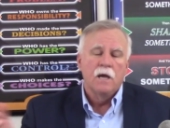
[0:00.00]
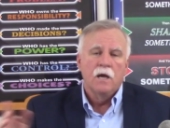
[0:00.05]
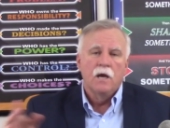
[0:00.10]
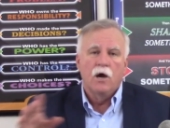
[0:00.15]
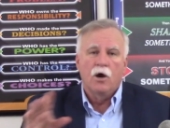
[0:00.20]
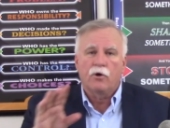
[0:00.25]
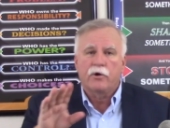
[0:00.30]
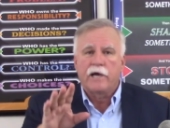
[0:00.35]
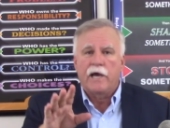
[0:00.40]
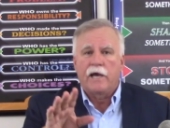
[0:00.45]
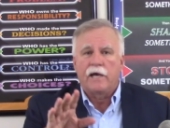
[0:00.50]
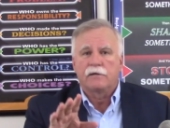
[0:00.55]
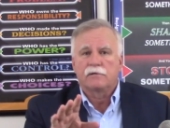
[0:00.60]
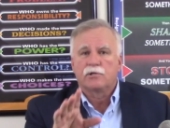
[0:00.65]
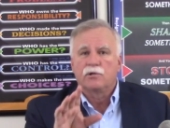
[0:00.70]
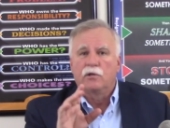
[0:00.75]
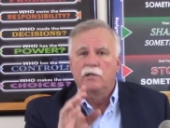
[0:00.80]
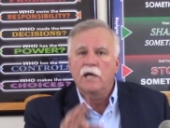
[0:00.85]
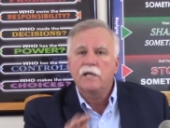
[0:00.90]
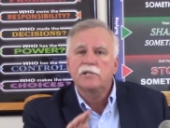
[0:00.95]
Okay,
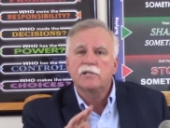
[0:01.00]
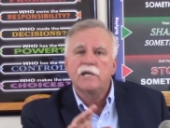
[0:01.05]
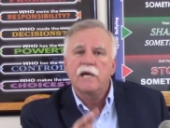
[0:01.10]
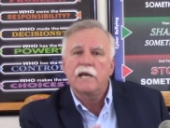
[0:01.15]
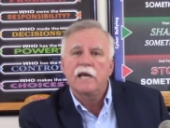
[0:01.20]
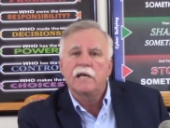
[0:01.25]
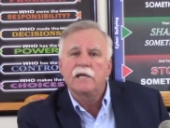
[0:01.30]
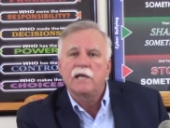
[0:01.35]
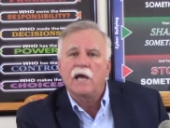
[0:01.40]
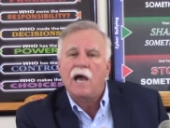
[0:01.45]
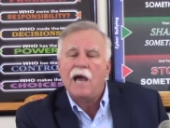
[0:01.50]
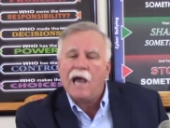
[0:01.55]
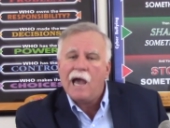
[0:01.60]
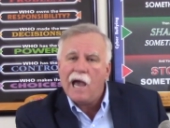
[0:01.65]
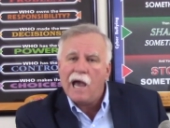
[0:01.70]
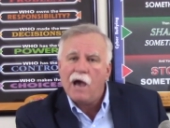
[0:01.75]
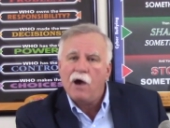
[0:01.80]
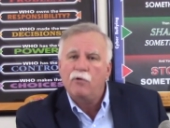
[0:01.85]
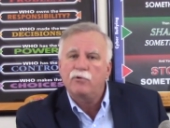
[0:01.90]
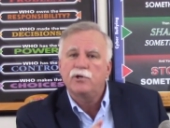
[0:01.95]
so let's get into
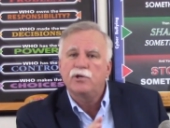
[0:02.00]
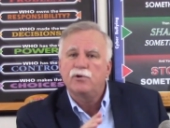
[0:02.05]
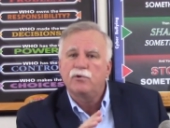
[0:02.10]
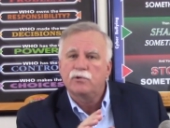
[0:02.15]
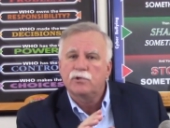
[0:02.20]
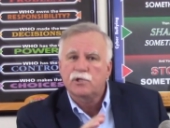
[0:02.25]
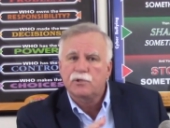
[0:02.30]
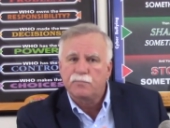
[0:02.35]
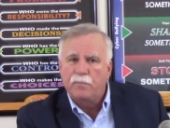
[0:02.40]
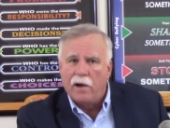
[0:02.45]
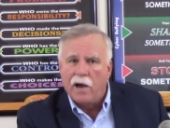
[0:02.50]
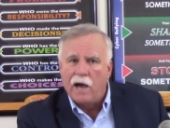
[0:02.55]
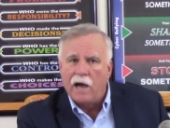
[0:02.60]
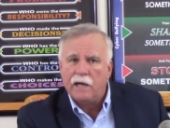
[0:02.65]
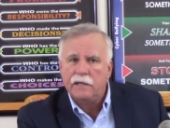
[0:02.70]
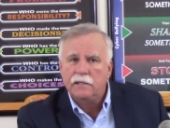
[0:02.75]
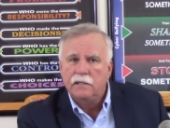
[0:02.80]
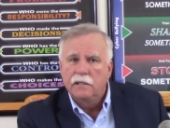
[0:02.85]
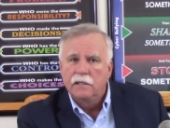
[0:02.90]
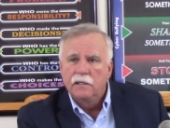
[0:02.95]
how do you
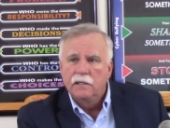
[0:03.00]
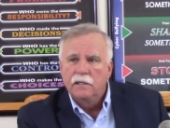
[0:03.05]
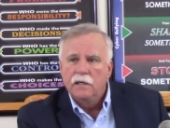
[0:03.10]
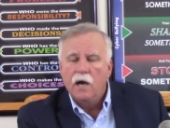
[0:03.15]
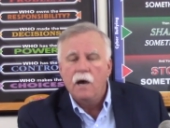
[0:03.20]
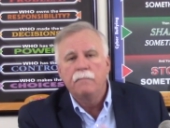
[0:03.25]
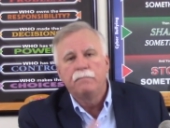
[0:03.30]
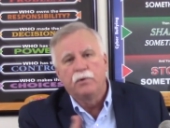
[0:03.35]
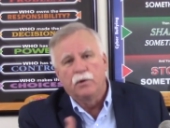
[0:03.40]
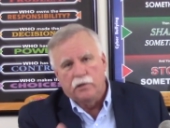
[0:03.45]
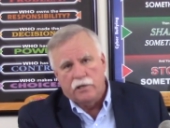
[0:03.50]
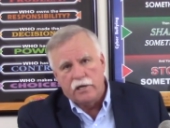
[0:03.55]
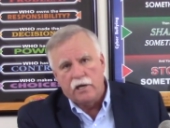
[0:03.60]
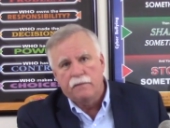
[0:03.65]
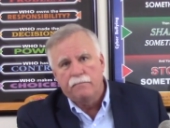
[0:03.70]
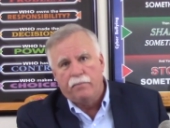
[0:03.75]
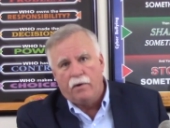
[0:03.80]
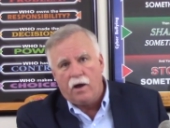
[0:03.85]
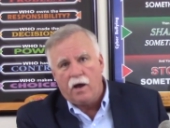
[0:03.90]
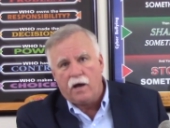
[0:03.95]
spot a
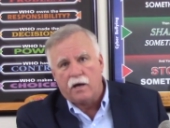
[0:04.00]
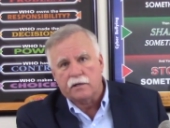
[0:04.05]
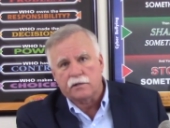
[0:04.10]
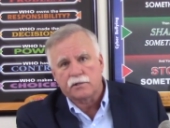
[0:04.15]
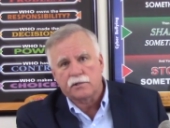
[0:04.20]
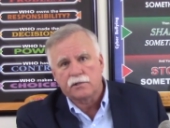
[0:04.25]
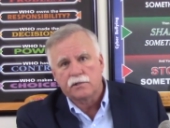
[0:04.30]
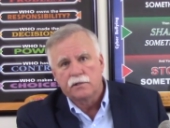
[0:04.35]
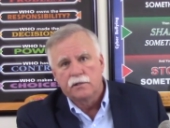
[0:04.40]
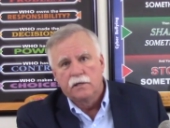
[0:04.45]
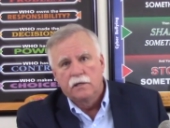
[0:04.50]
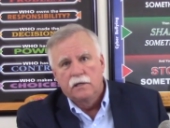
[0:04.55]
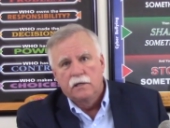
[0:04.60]
bullying boss?